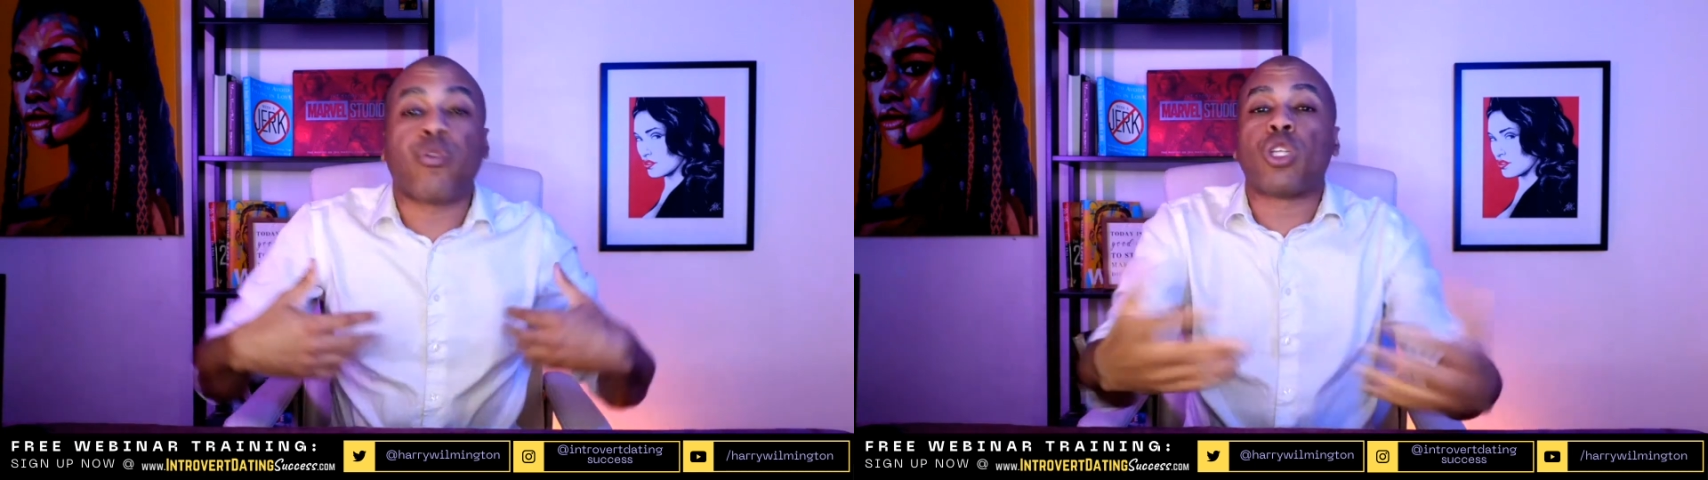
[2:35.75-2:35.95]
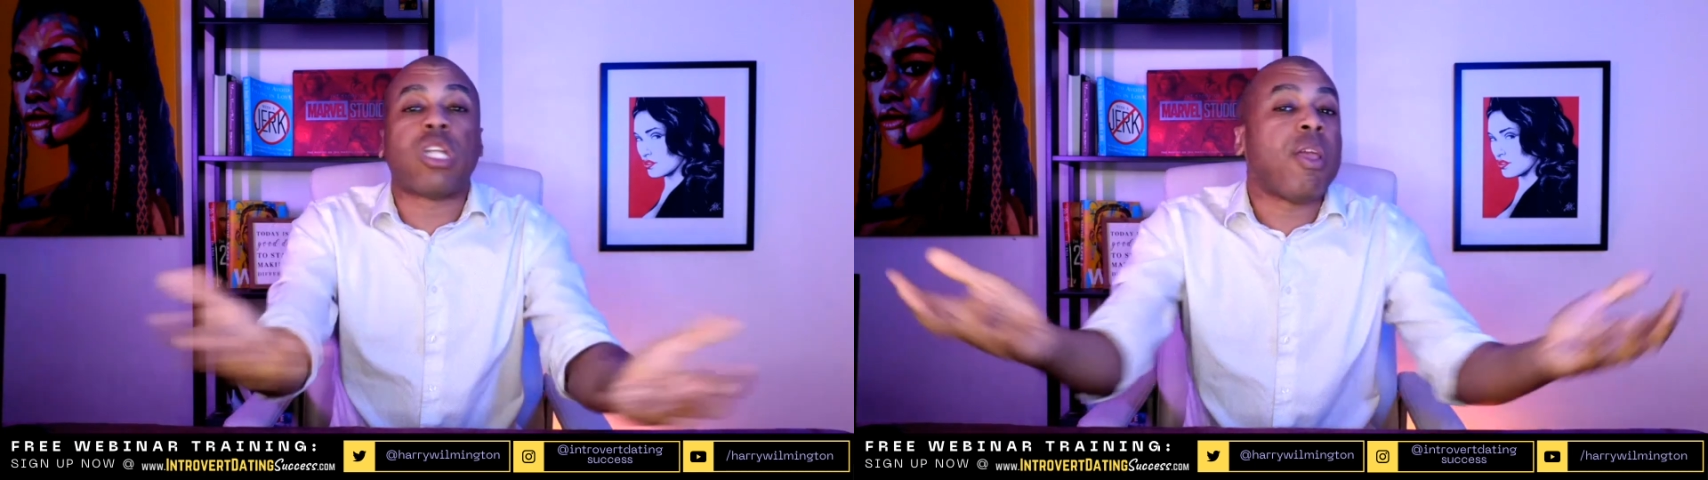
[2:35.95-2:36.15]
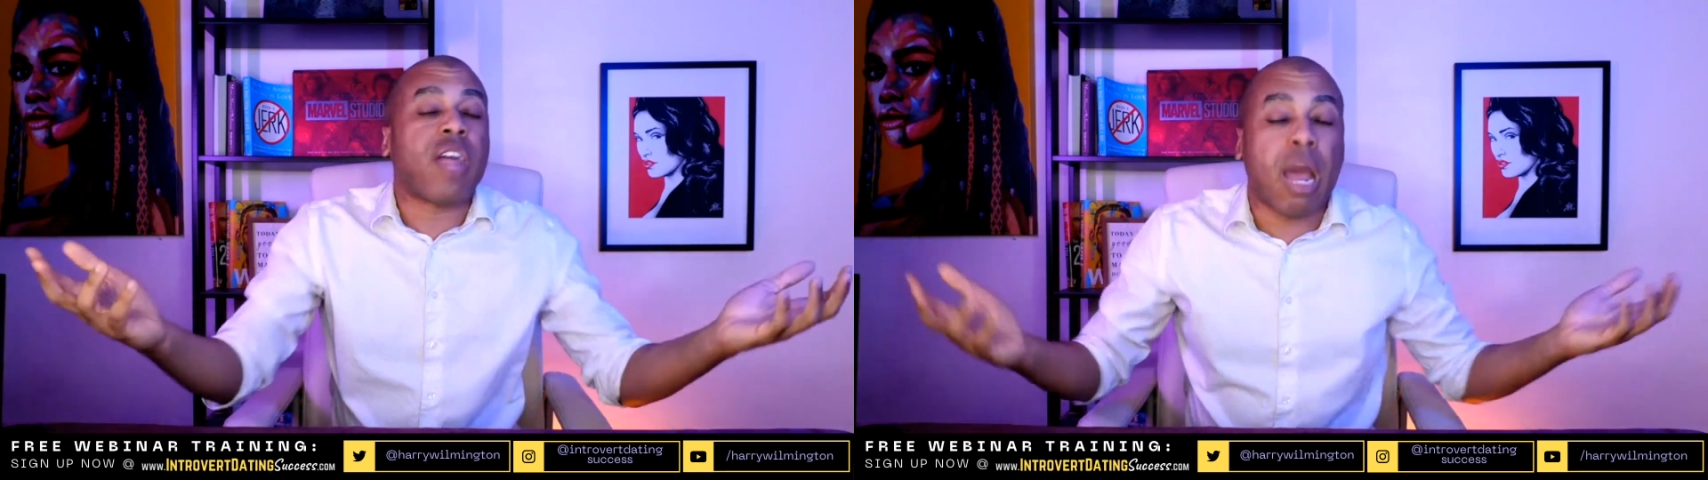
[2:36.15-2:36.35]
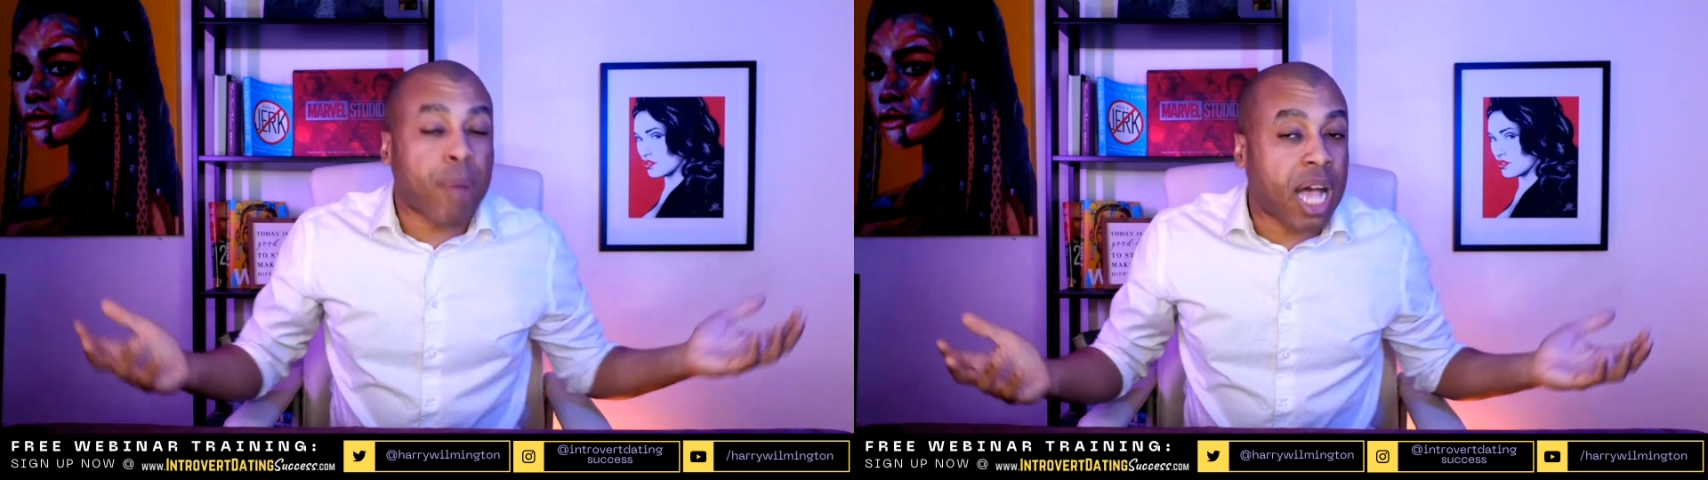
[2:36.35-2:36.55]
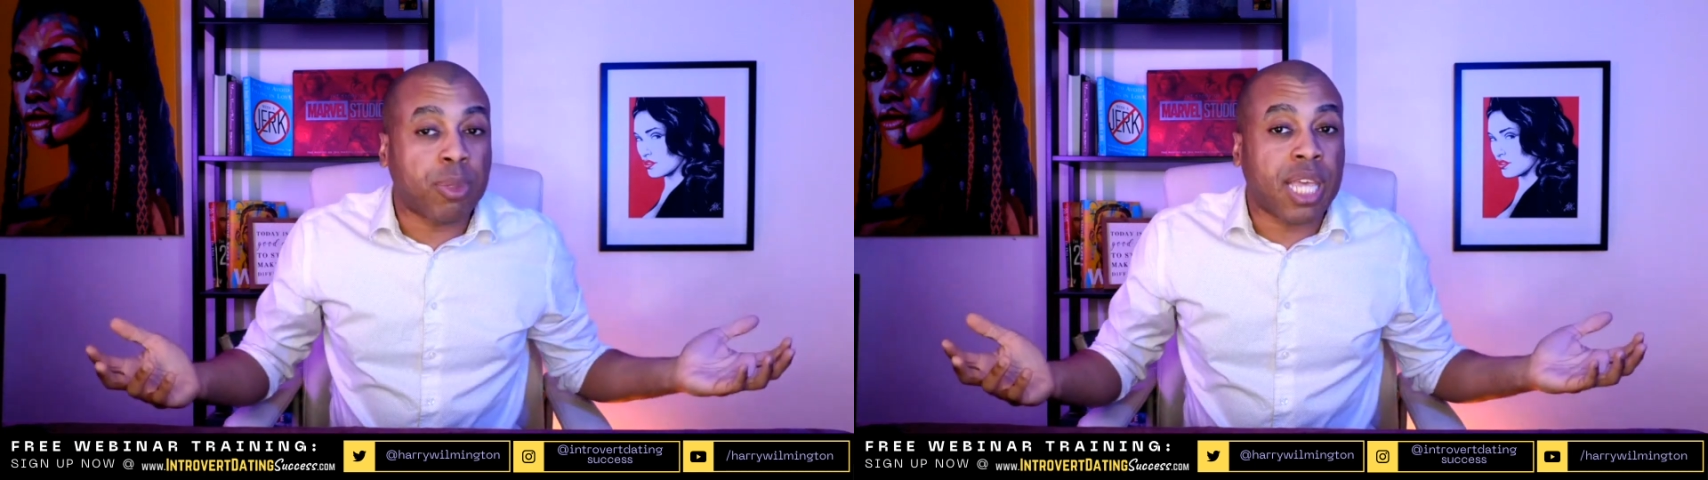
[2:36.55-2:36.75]
version of me that I
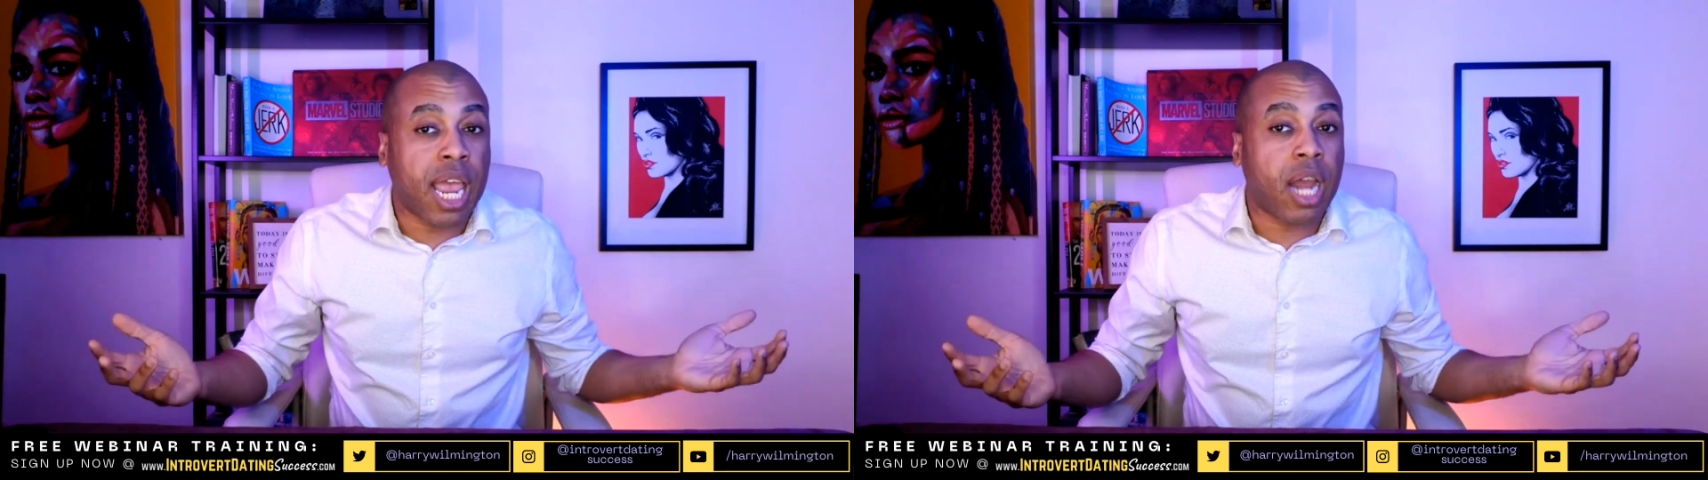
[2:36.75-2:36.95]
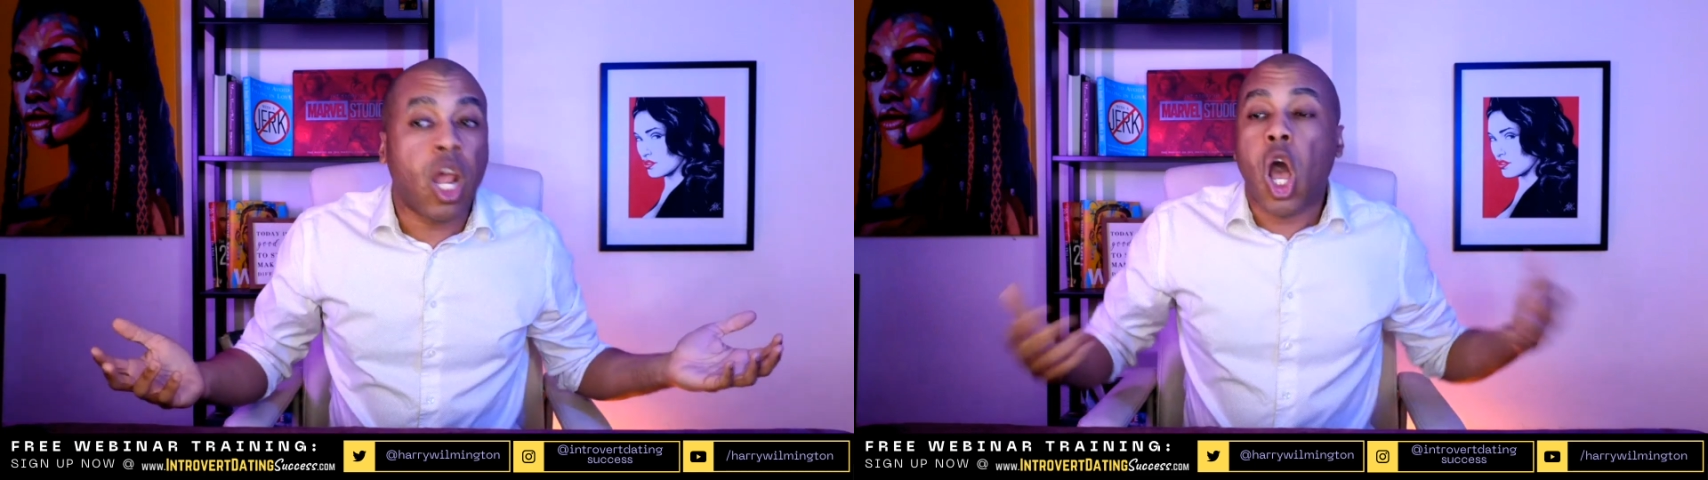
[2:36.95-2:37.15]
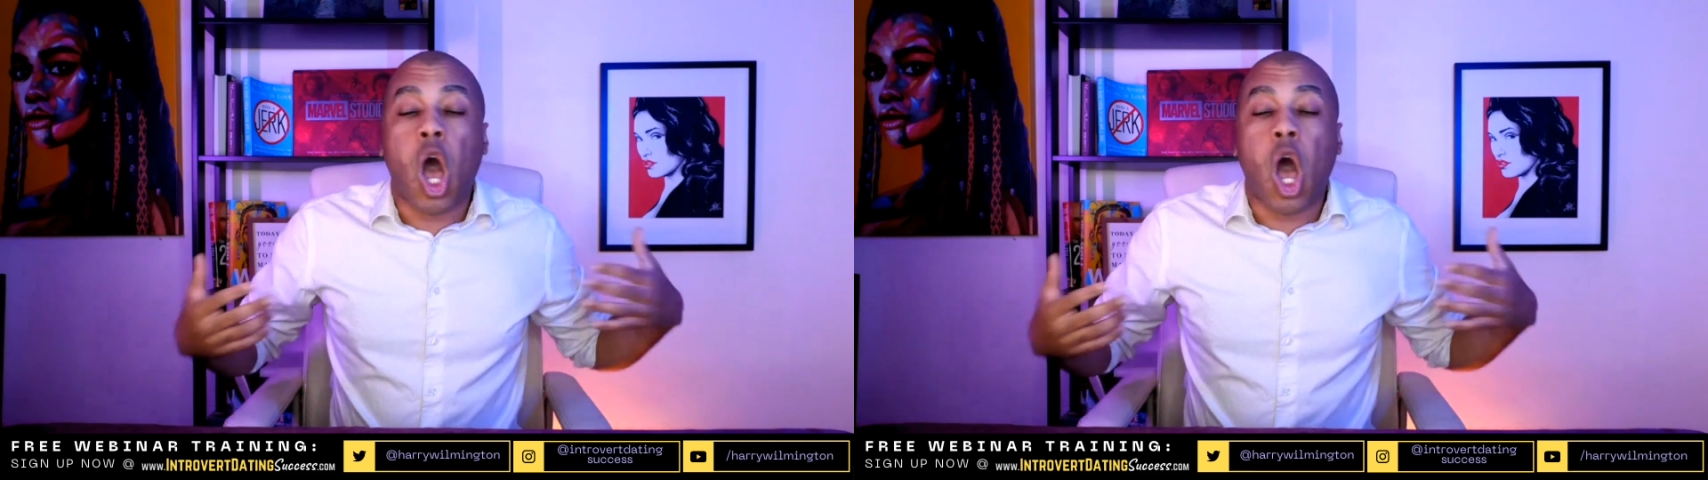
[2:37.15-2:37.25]
possibly can.